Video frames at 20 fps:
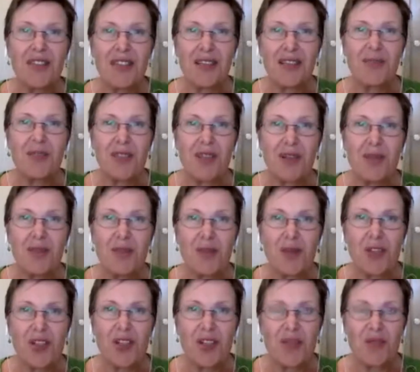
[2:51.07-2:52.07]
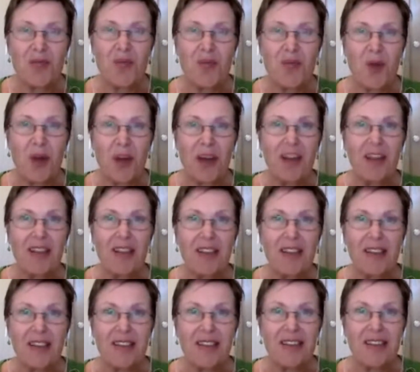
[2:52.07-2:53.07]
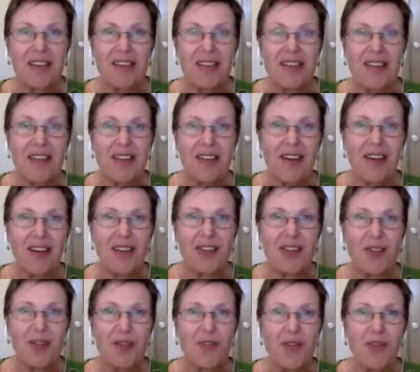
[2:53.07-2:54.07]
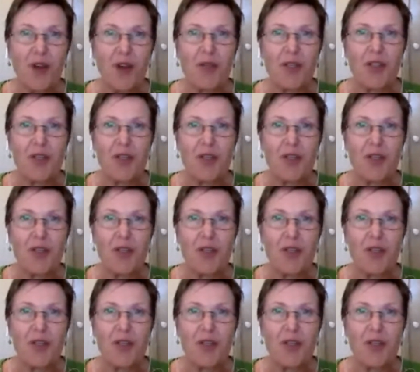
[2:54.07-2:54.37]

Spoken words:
know sometimes which one it is. And I sort of go